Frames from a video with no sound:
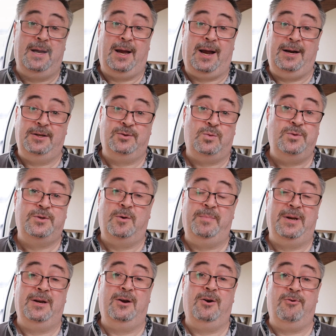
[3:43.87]
and has also
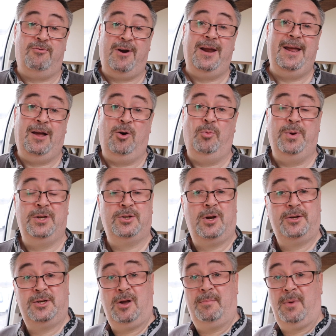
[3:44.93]
been a great help in
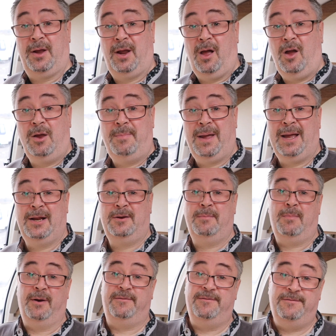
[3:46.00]
charging up my iPad,
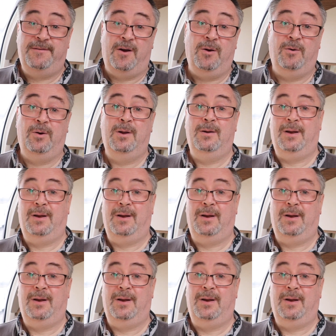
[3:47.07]
my phone,